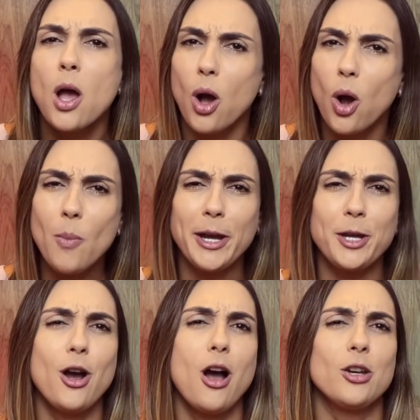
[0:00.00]
Oh my
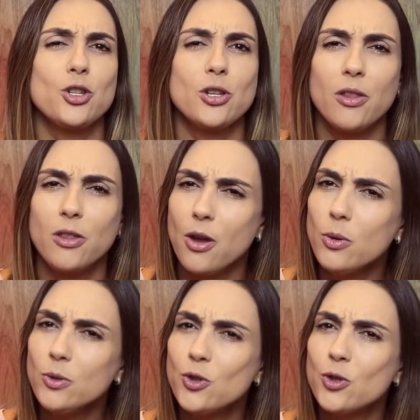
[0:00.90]
gosh,
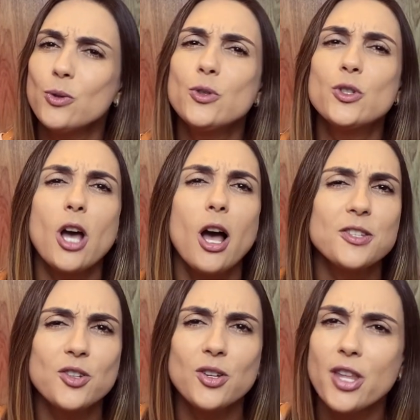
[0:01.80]
those shoes
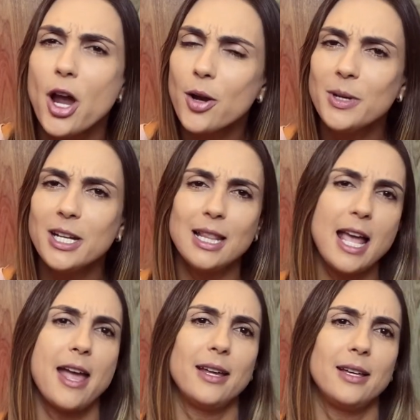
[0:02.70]
cost an arm and a
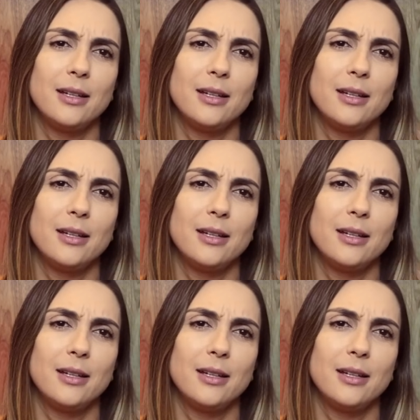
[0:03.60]
leg.